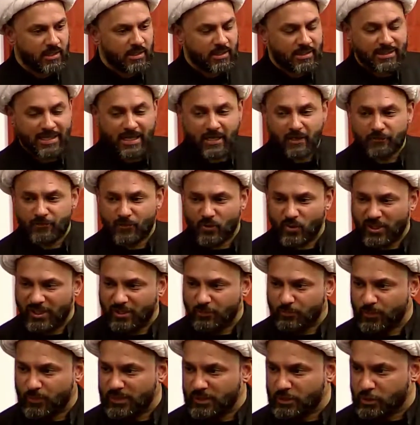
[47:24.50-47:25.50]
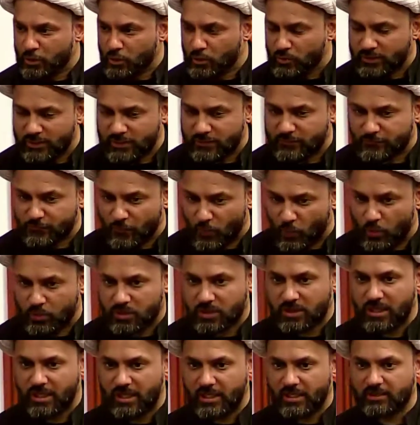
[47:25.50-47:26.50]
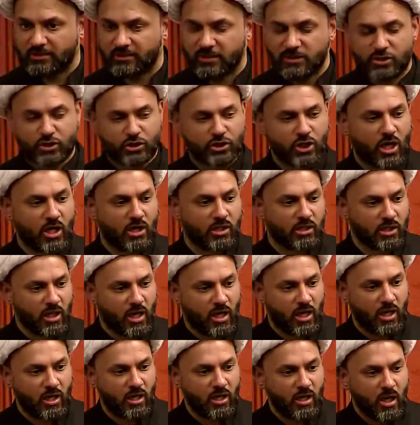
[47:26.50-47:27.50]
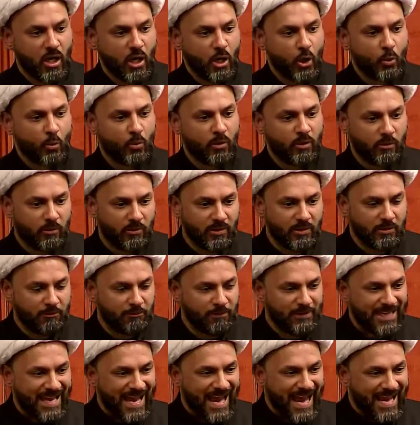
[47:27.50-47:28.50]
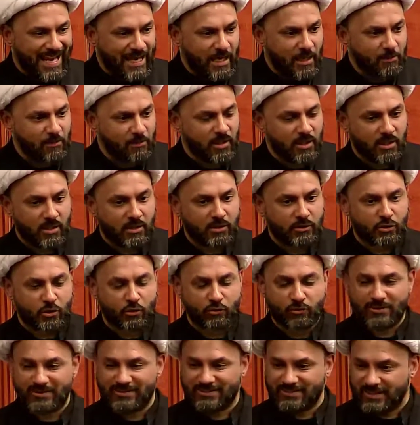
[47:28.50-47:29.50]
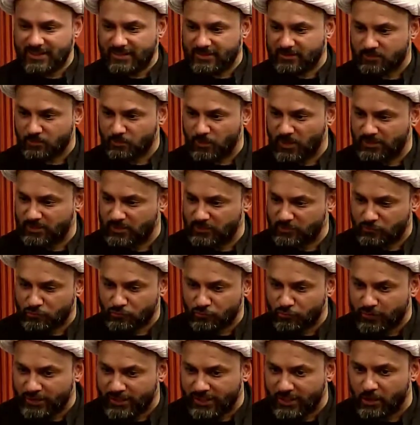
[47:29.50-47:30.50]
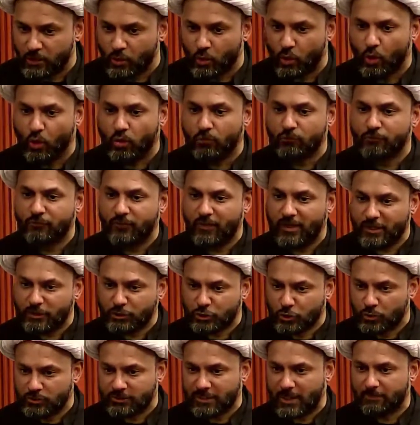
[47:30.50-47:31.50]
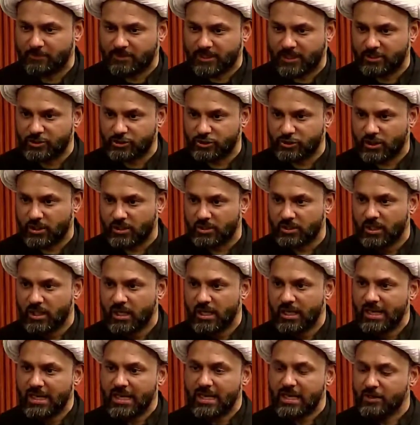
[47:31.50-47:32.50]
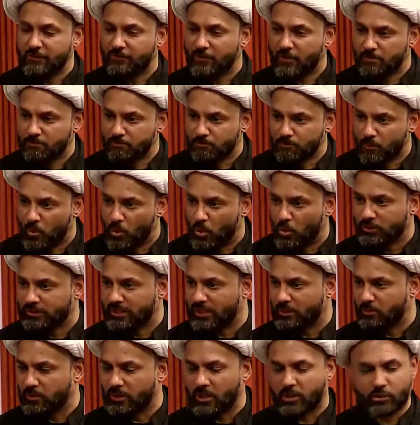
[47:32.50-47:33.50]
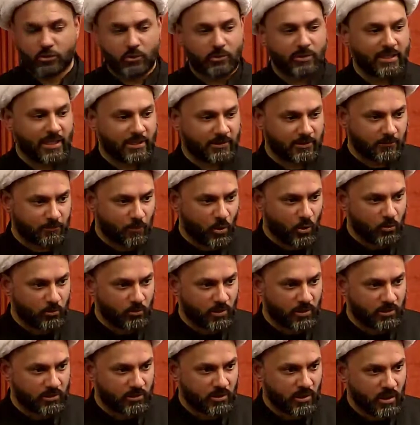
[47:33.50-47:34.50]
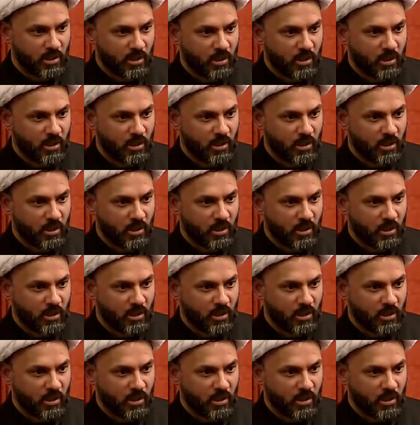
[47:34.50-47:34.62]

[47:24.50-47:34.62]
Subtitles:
Therefore, if we do these four things, inshallah, we will be able to resist, whether it's real or virtual temptation, even more than we are doing at the moment.